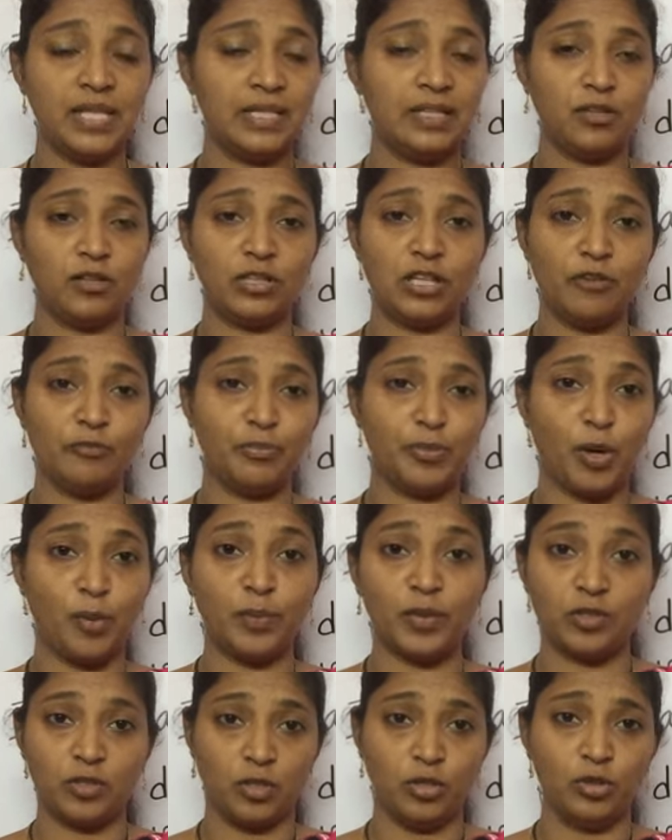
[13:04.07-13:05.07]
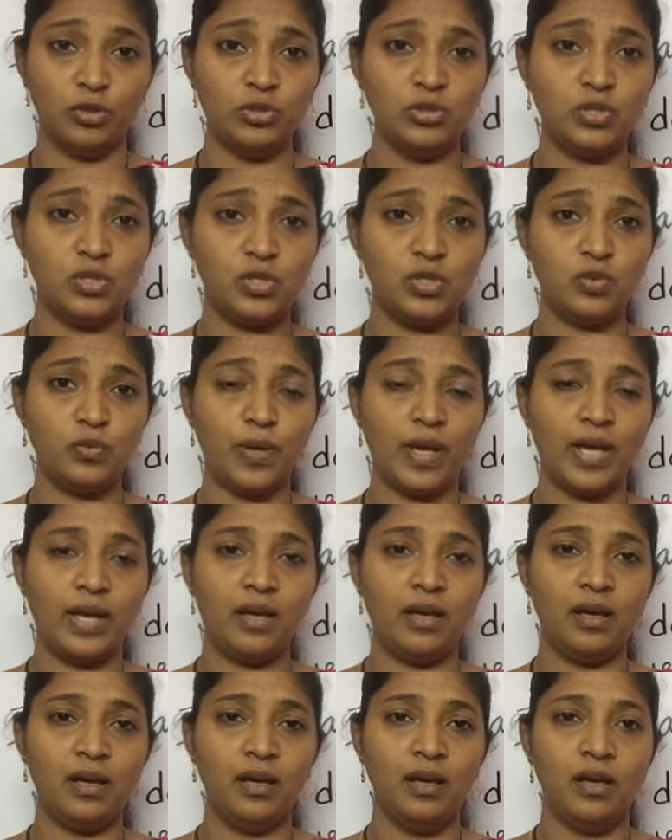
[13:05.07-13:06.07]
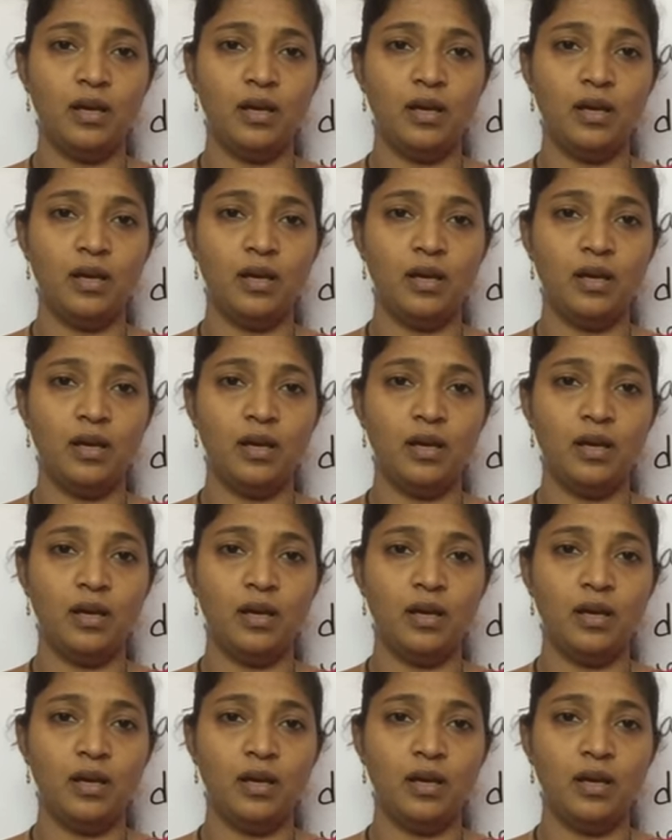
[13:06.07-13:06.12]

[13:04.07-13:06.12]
they did not have proper clothes to wear.